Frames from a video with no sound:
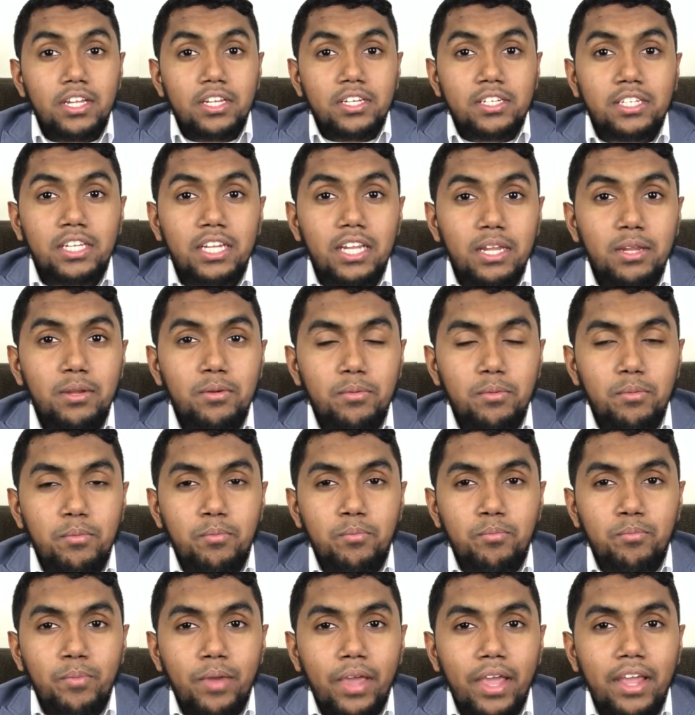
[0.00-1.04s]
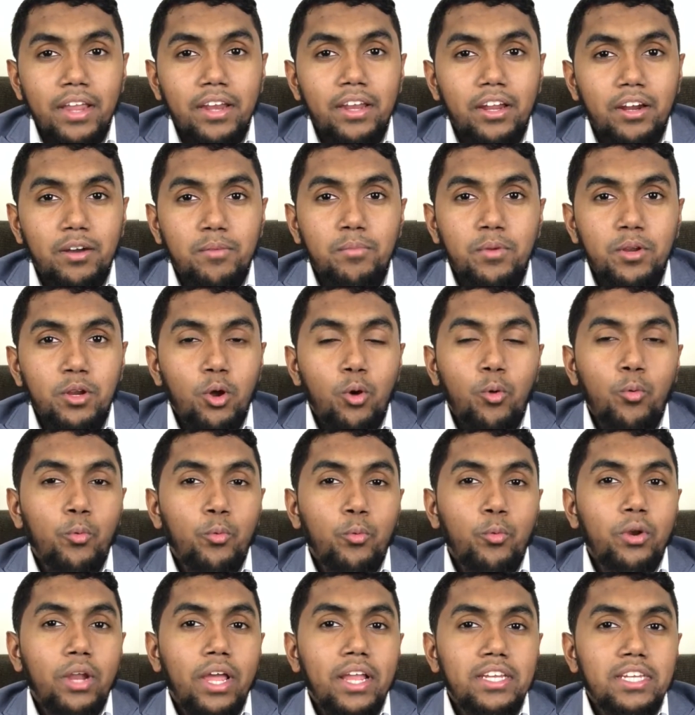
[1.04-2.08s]
She made her.
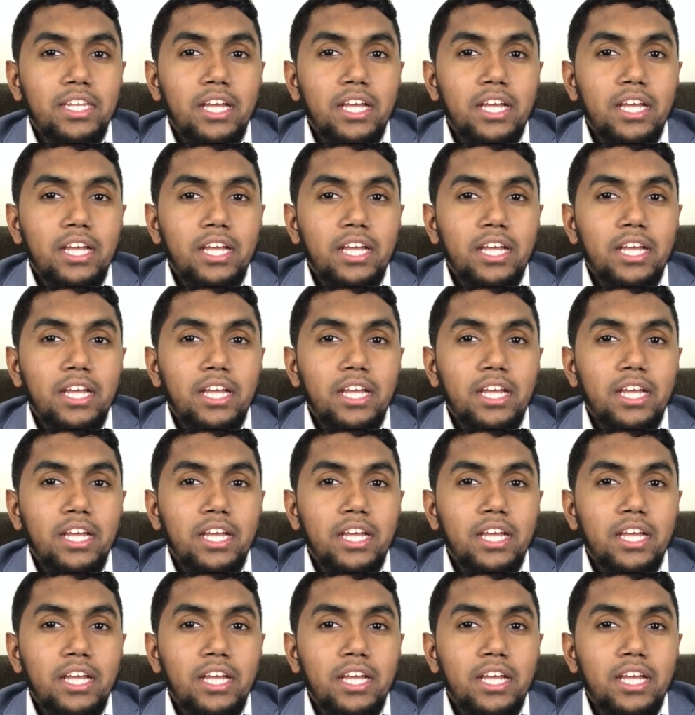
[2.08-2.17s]
When I